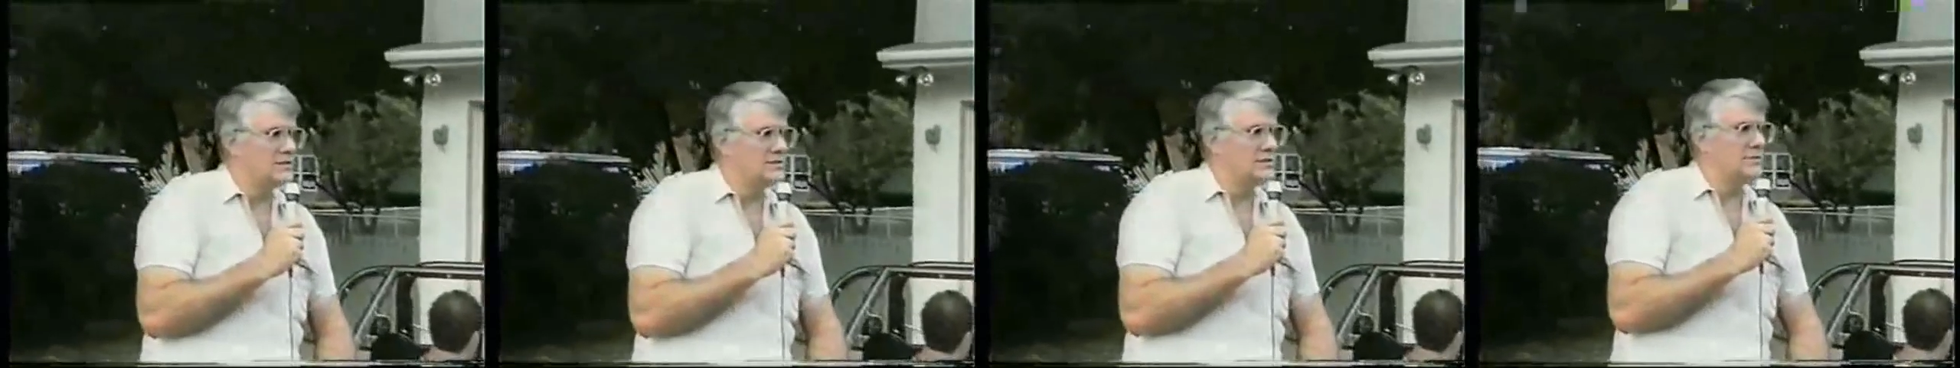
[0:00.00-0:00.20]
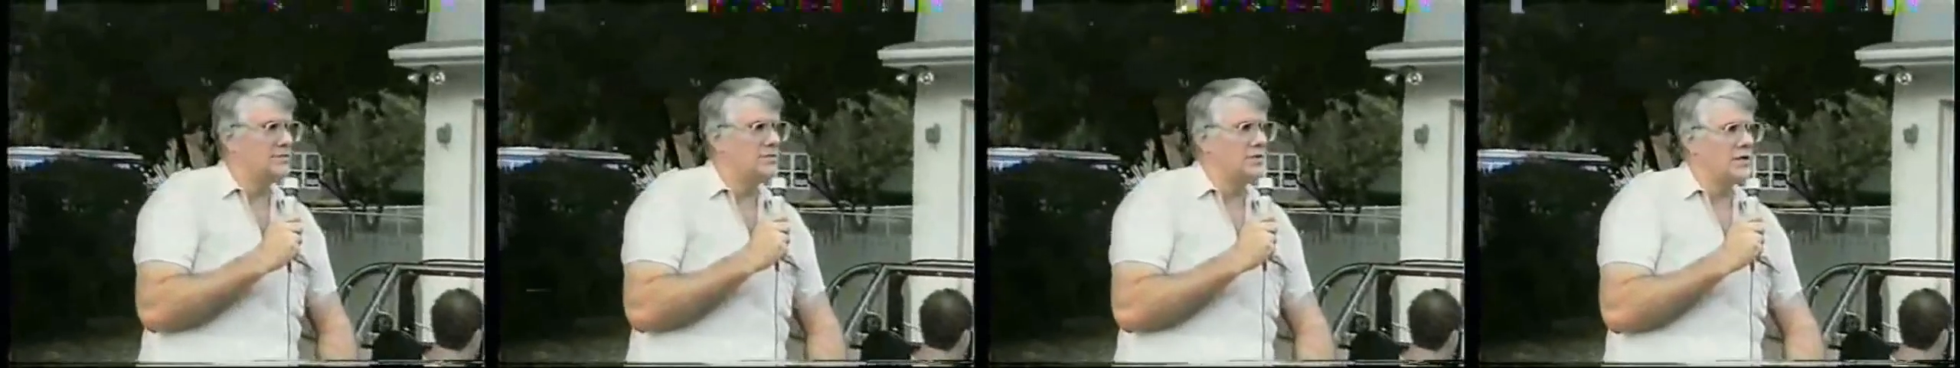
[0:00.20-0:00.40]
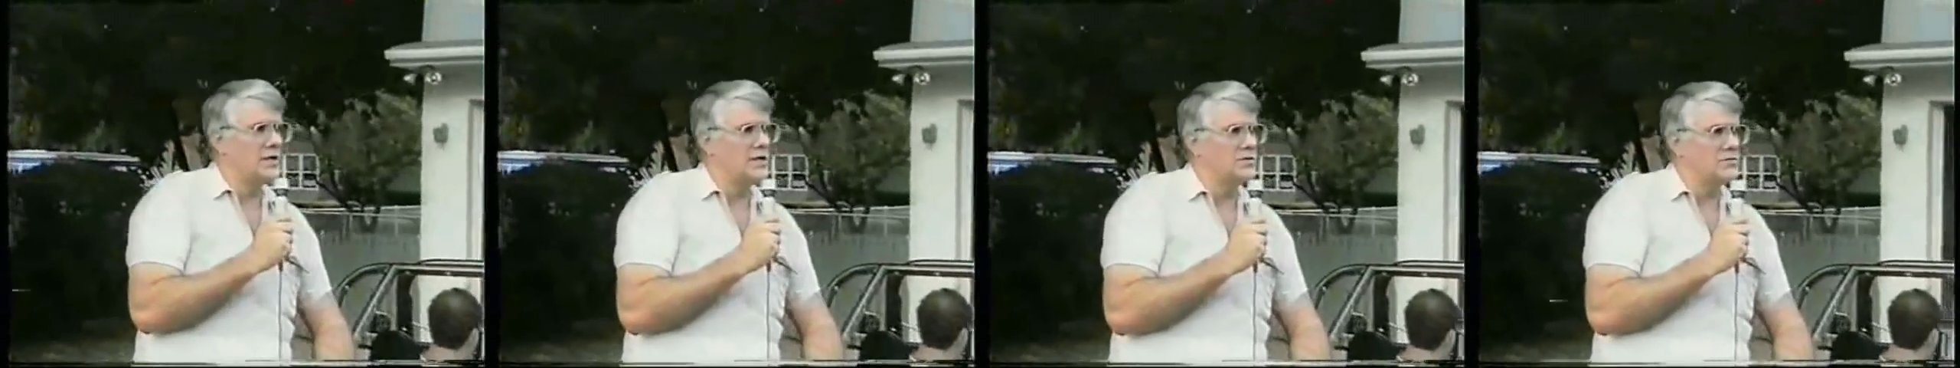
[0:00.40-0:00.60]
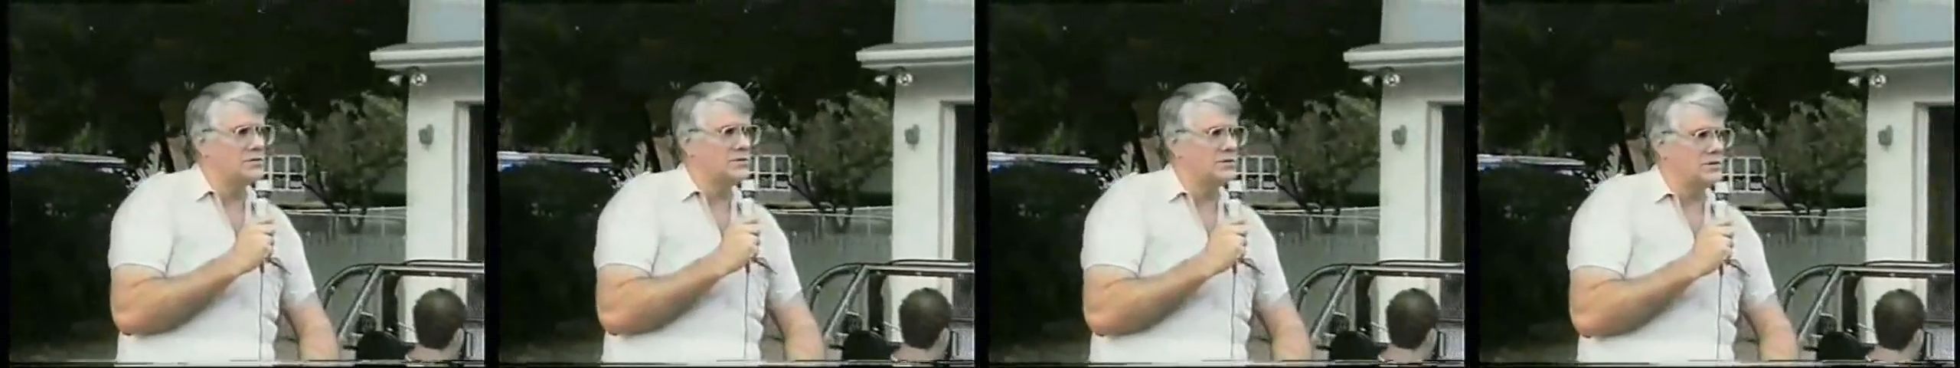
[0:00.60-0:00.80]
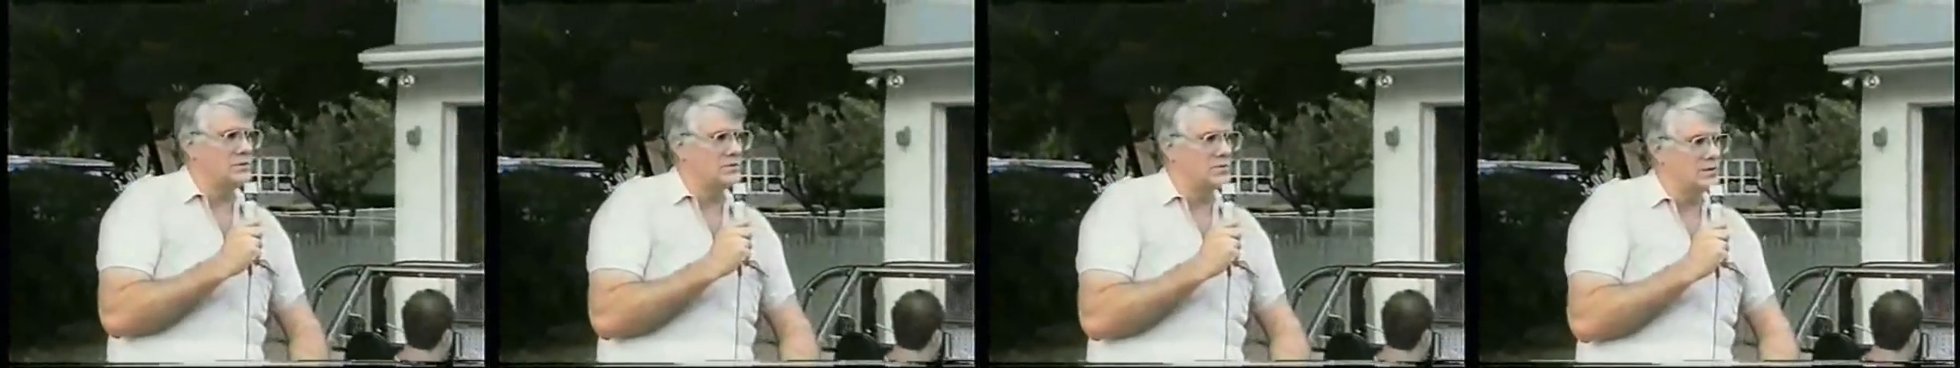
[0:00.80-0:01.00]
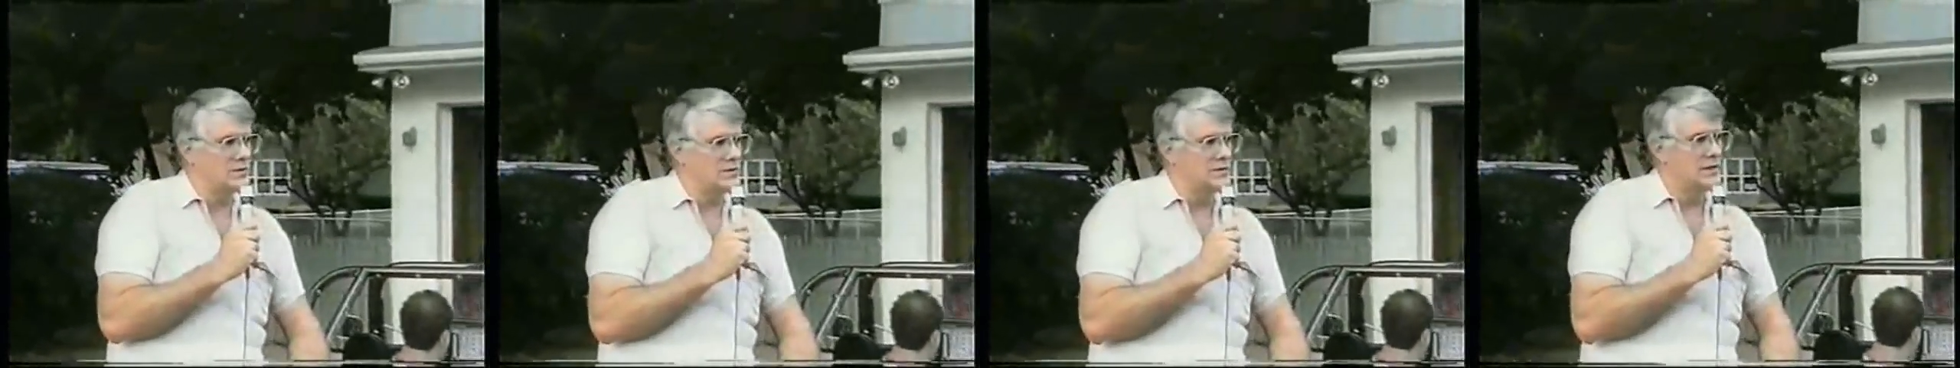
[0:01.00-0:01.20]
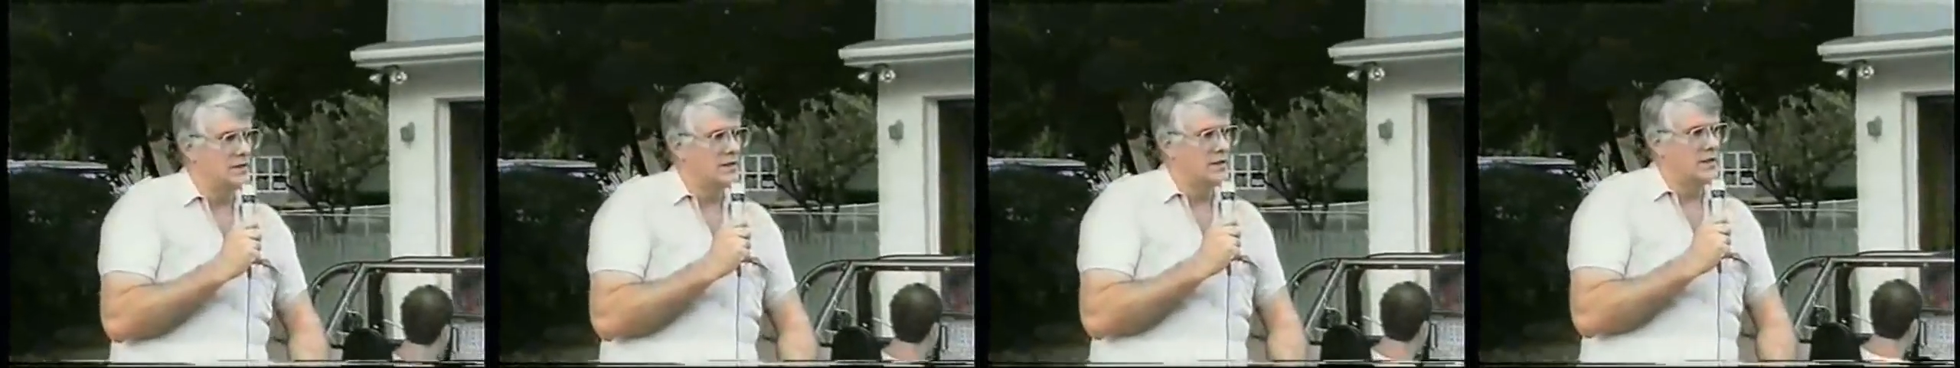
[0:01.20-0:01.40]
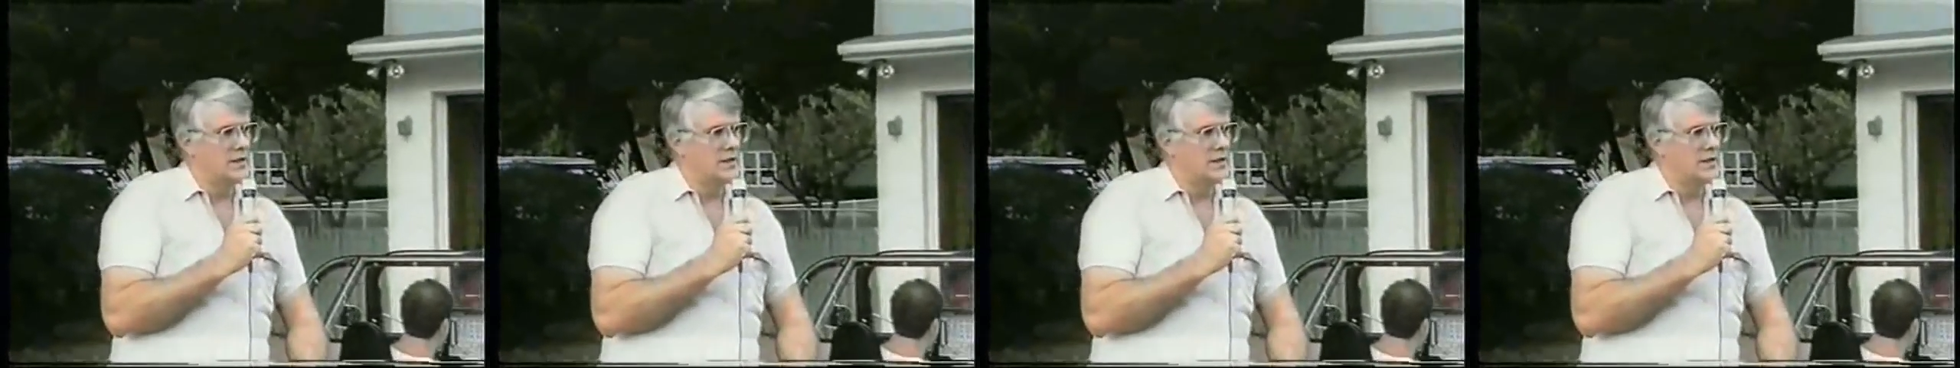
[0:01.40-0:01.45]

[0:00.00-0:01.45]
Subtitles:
of different countries of the world.